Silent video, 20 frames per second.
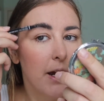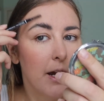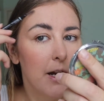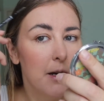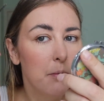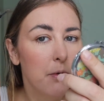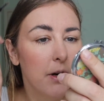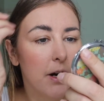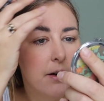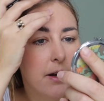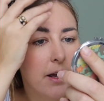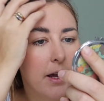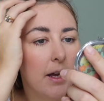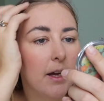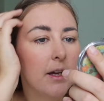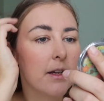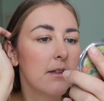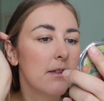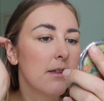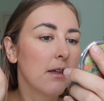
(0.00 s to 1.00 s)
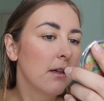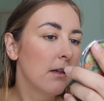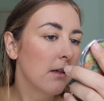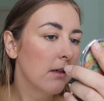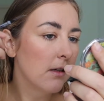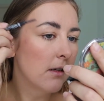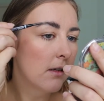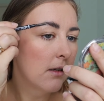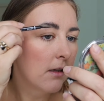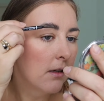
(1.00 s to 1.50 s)
eyebrow hairs
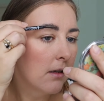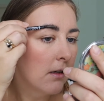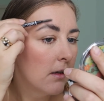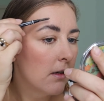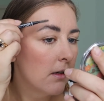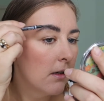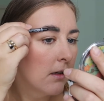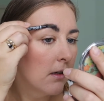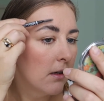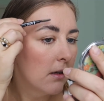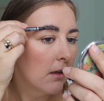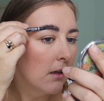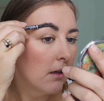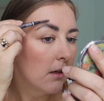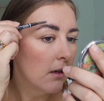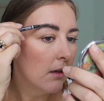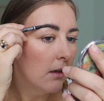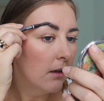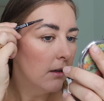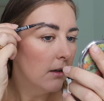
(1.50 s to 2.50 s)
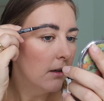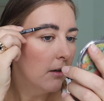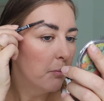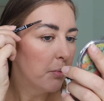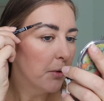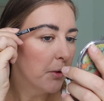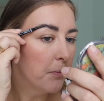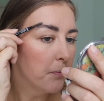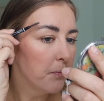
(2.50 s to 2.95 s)
up.